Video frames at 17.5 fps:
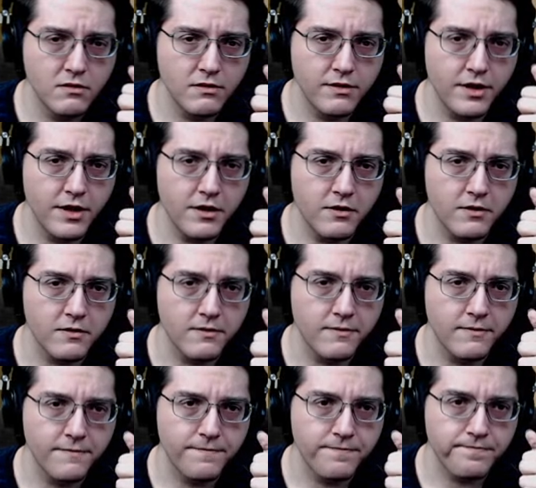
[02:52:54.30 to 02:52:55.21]
No.
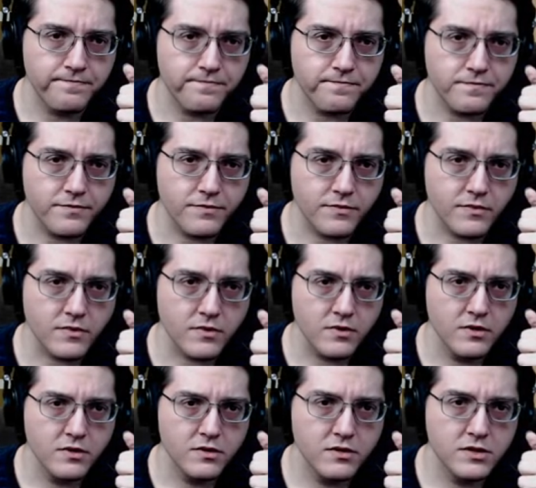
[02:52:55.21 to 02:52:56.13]

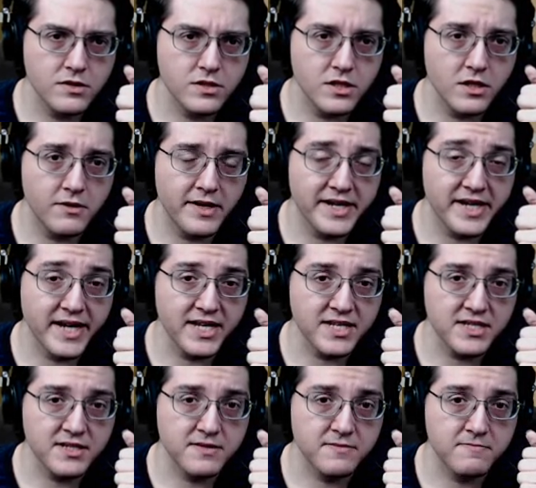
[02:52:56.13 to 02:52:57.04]
So I
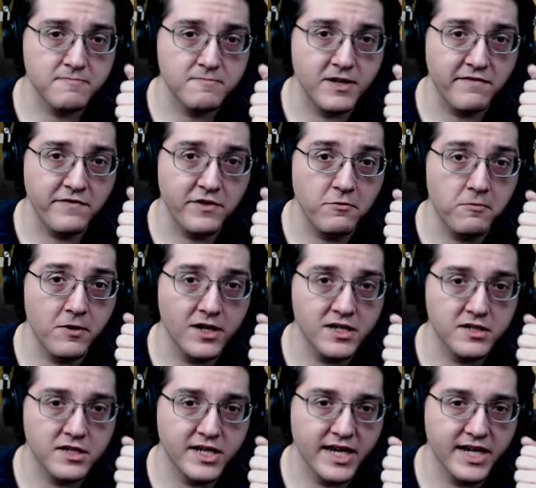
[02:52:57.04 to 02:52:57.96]
guess if you want
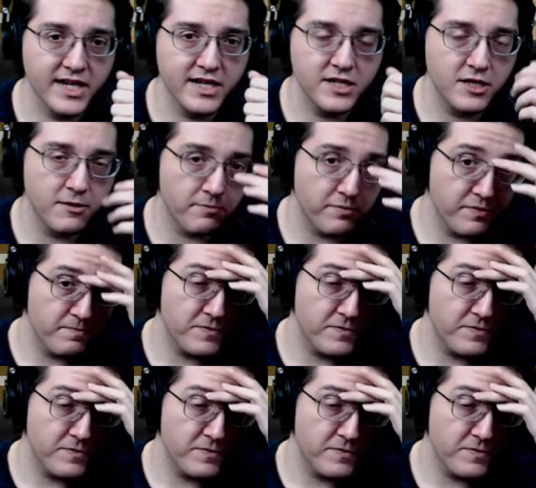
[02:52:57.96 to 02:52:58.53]
to get into